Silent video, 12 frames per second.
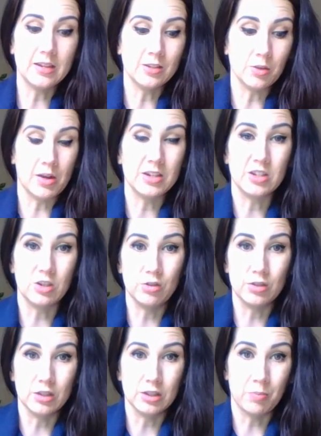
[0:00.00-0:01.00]
So I just
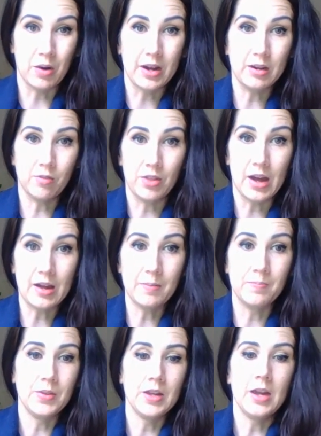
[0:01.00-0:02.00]
use the spray of
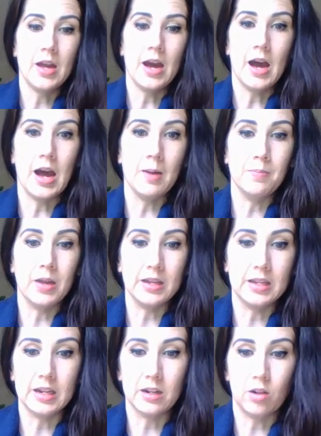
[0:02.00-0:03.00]
that and
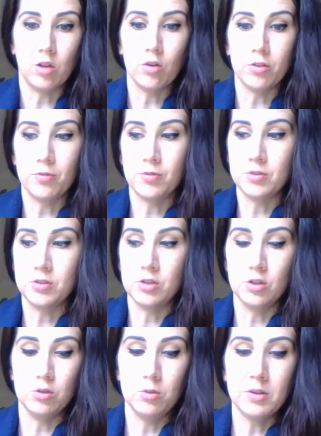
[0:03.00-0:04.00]
get a cloth
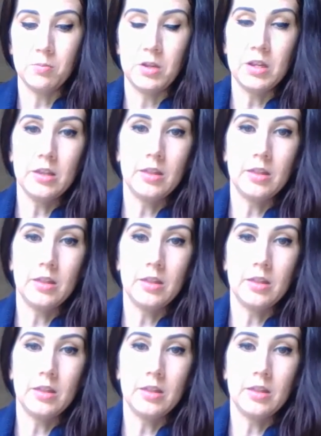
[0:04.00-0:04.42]
to do it with.